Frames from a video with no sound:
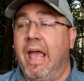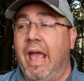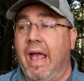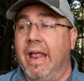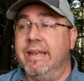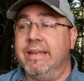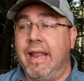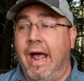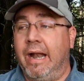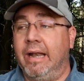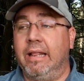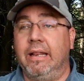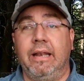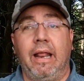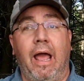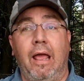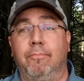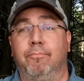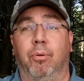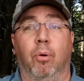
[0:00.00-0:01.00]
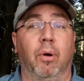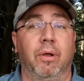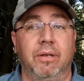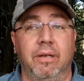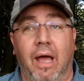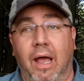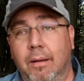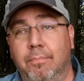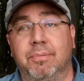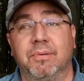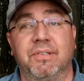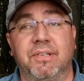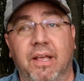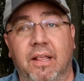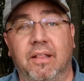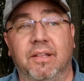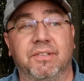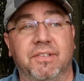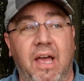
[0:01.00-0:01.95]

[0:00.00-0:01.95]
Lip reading: And 99.9% of the